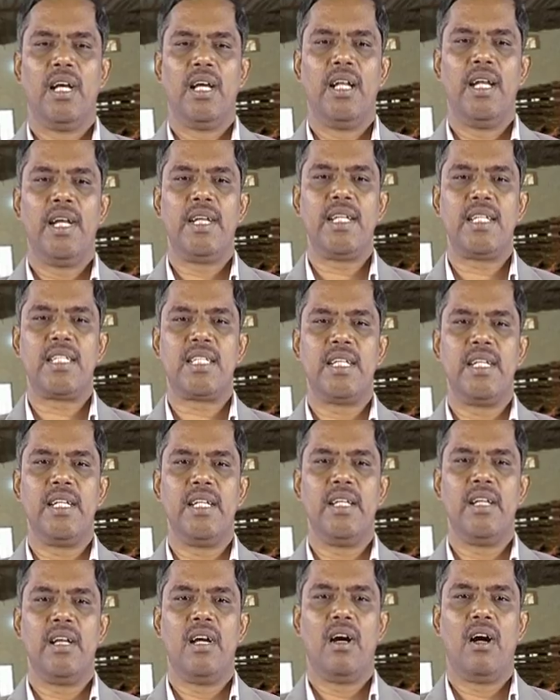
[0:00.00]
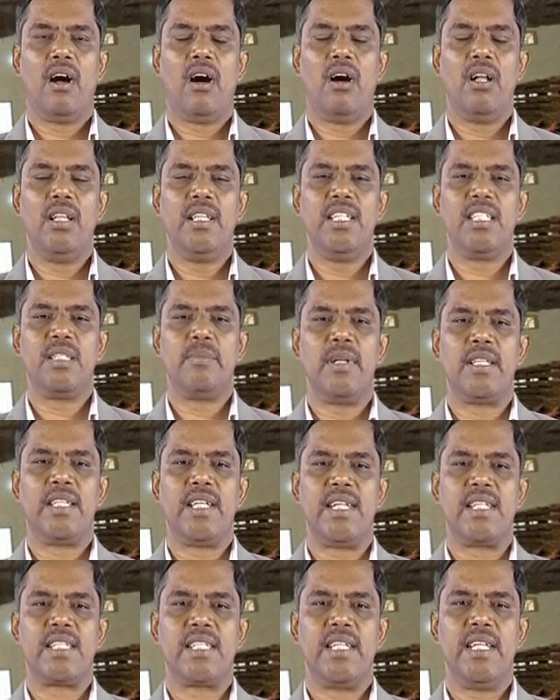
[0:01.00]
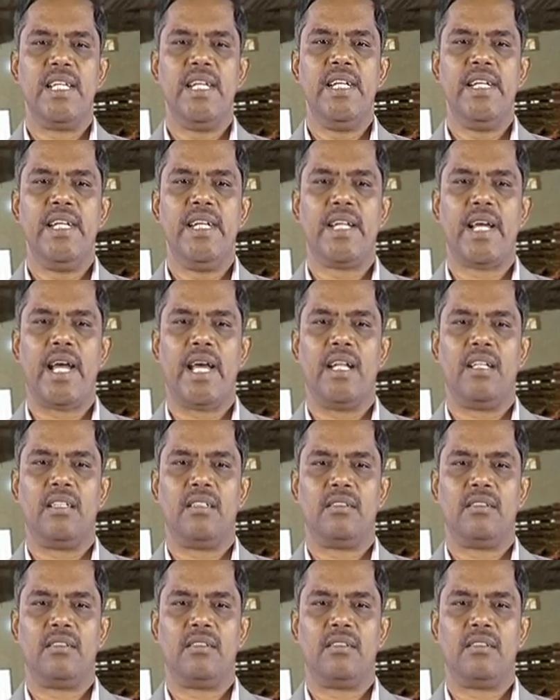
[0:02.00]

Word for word: Let us study all these methods in detail.